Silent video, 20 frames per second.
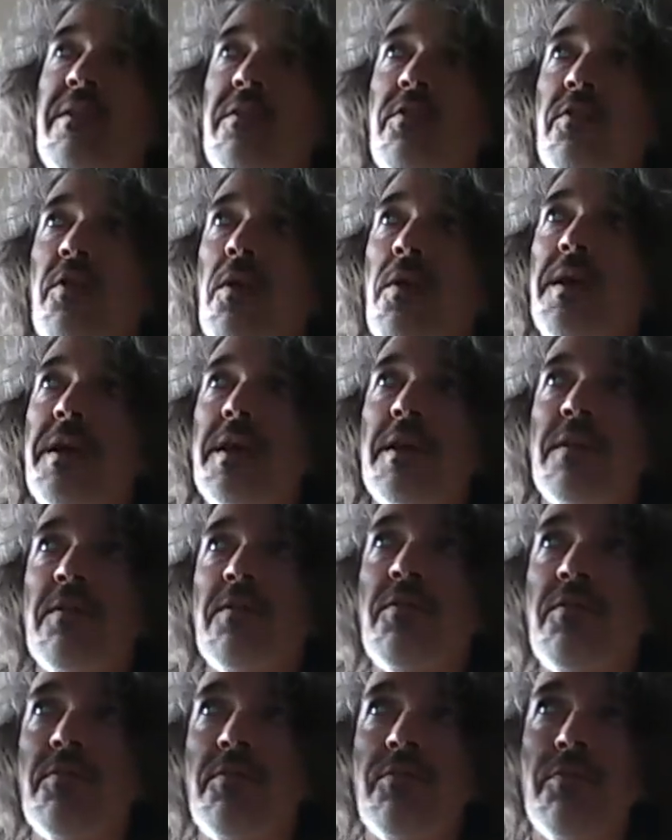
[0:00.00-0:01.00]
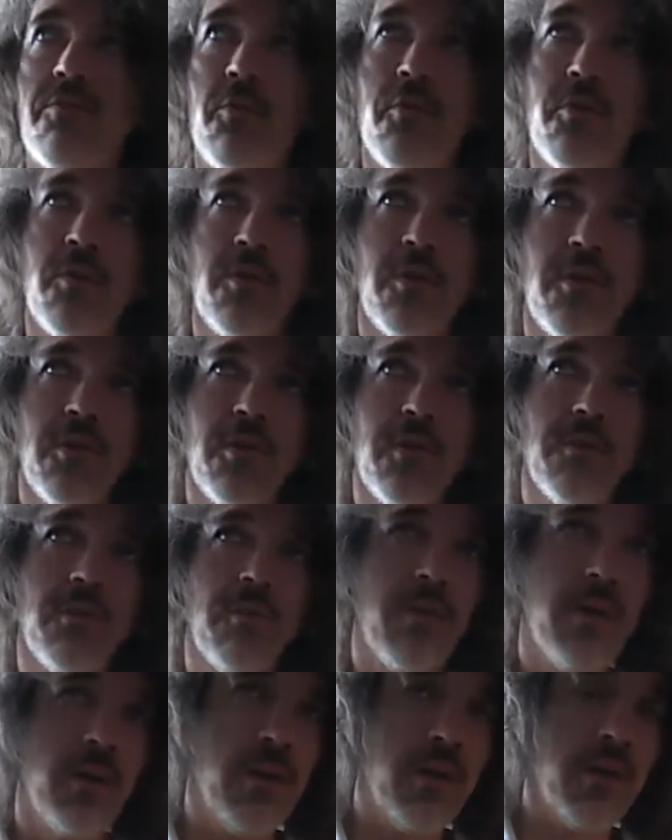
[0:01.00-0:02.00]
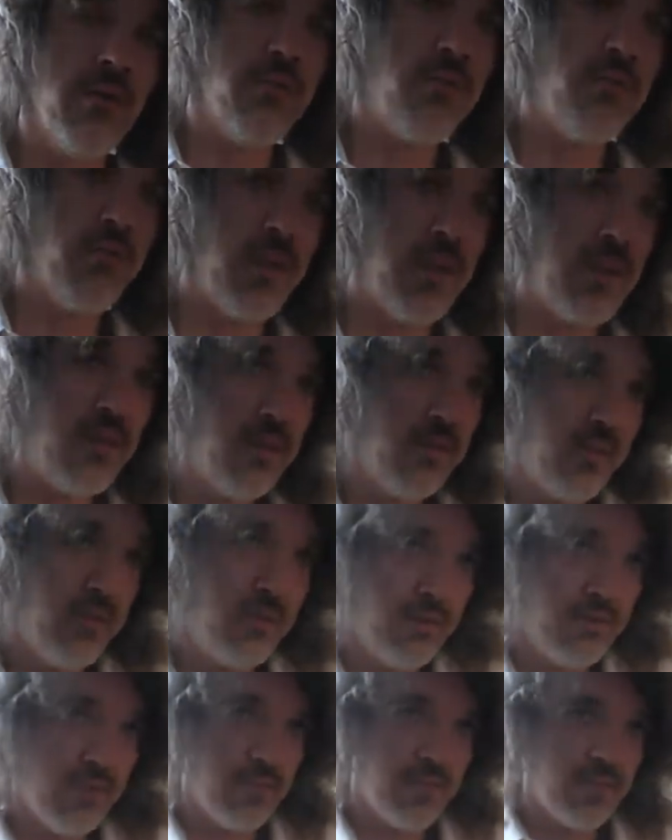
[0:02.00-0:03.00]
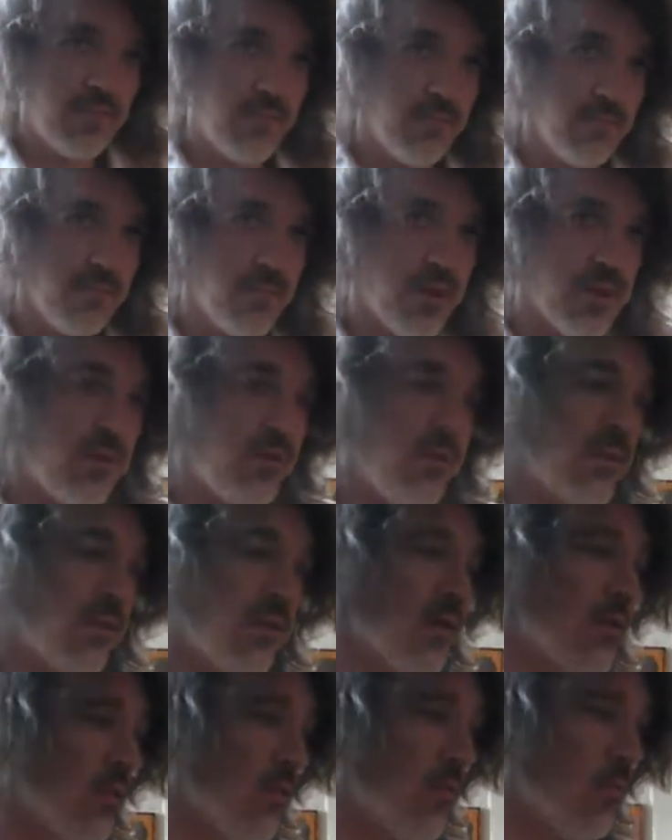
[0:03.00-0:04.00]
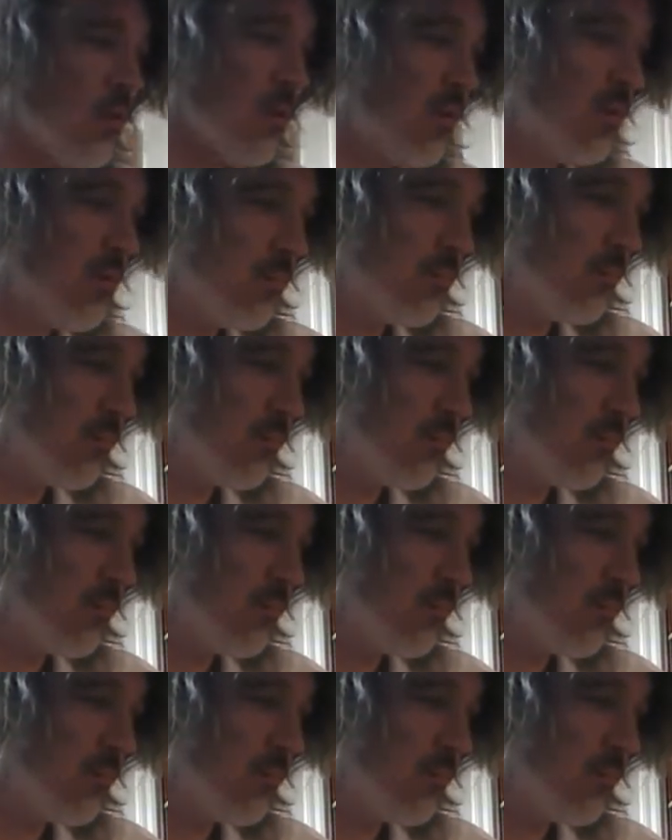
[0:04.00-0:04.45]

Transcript: the drawings for fling, but would